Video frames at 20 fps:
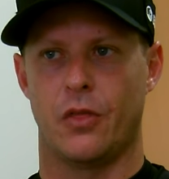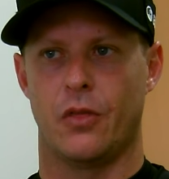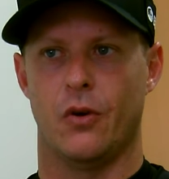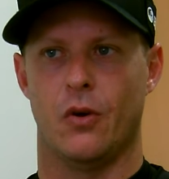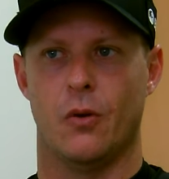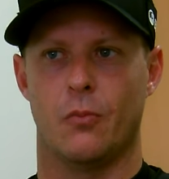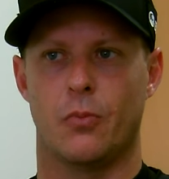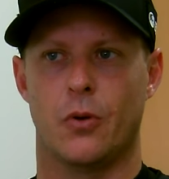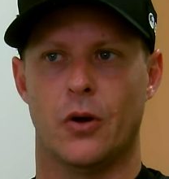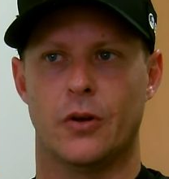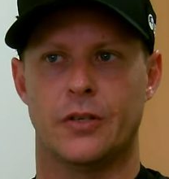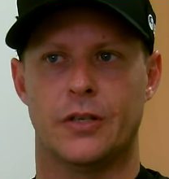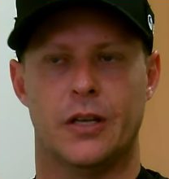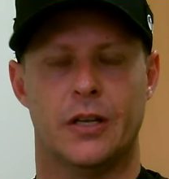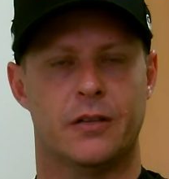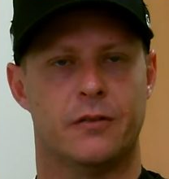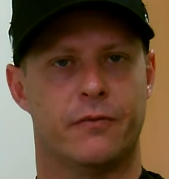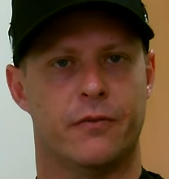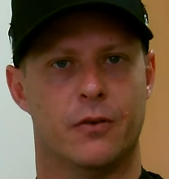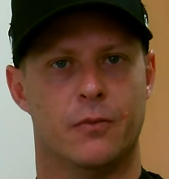thought
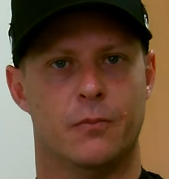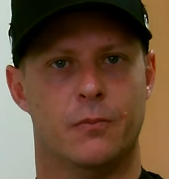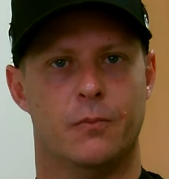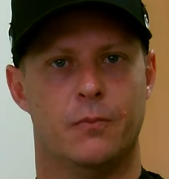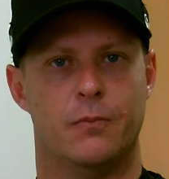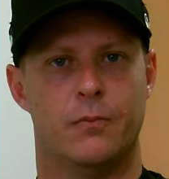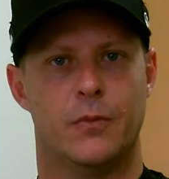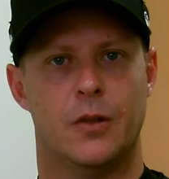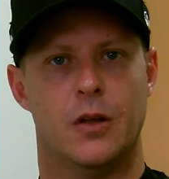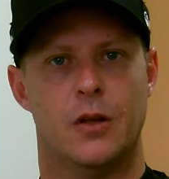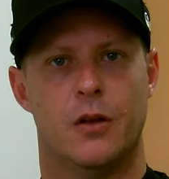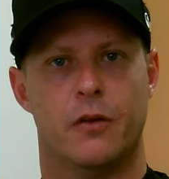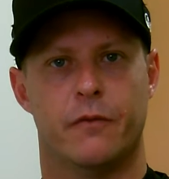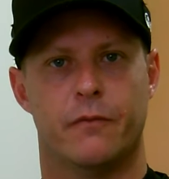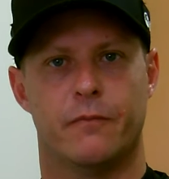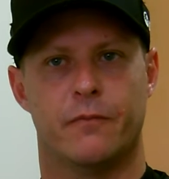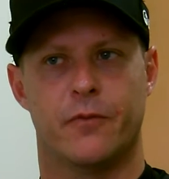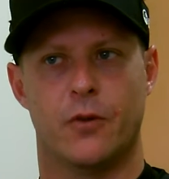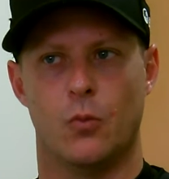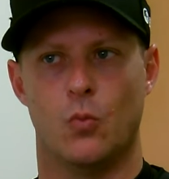process
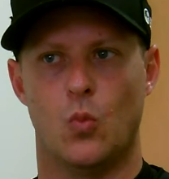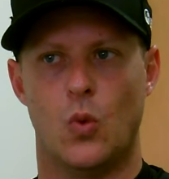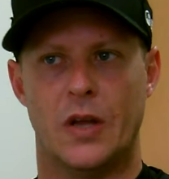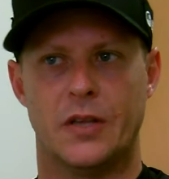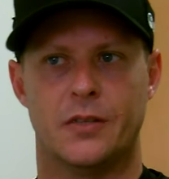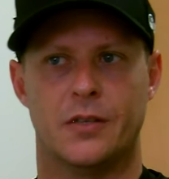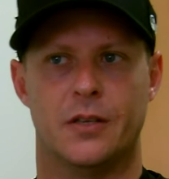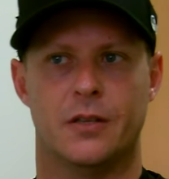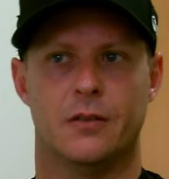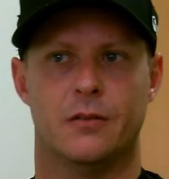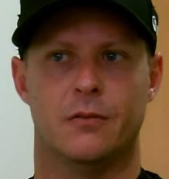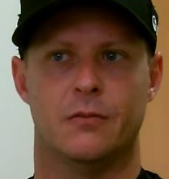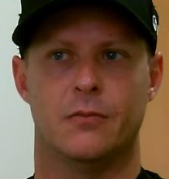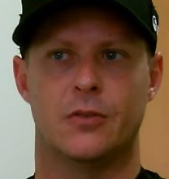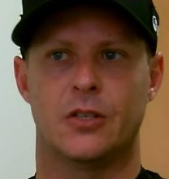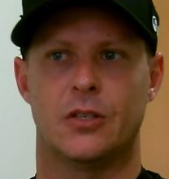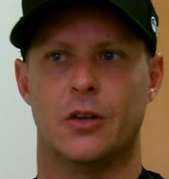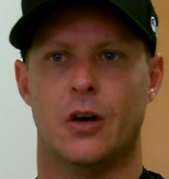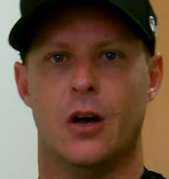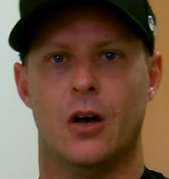from Western
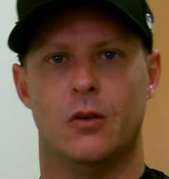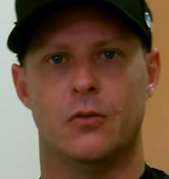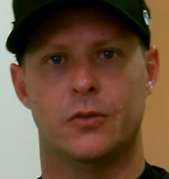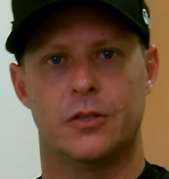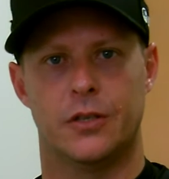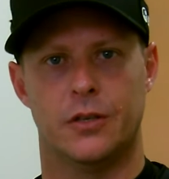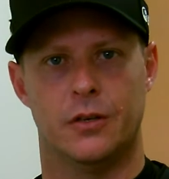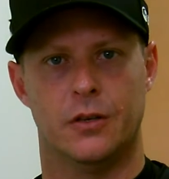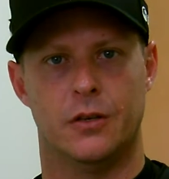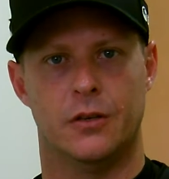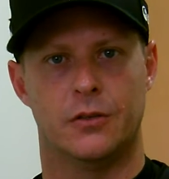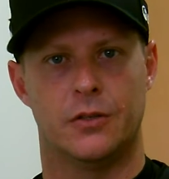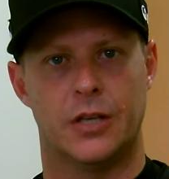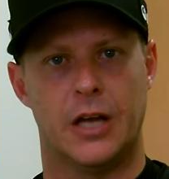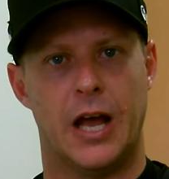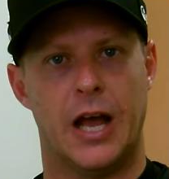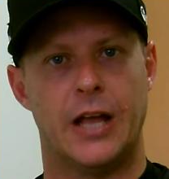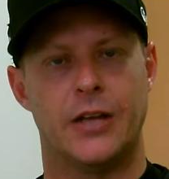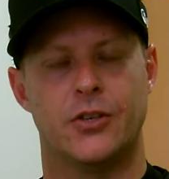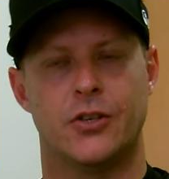style
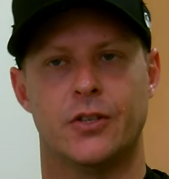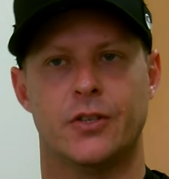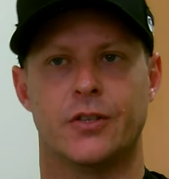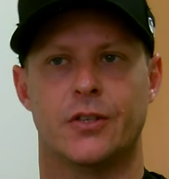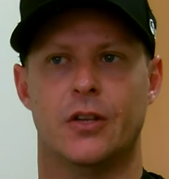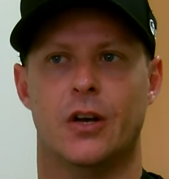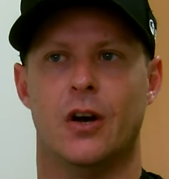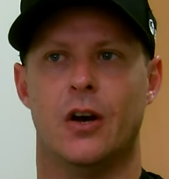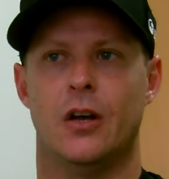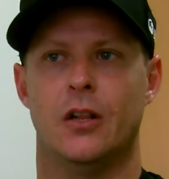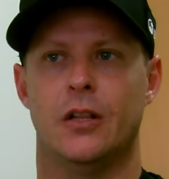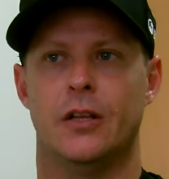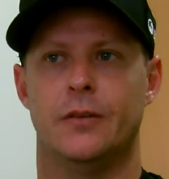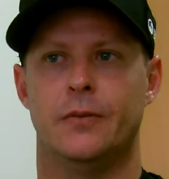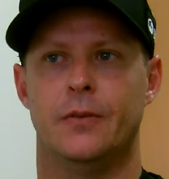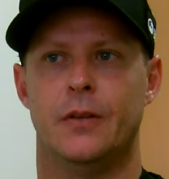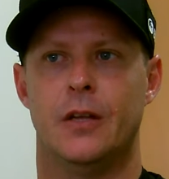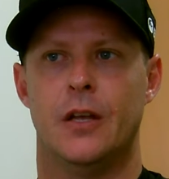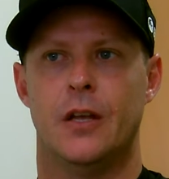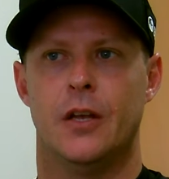to Asian style, and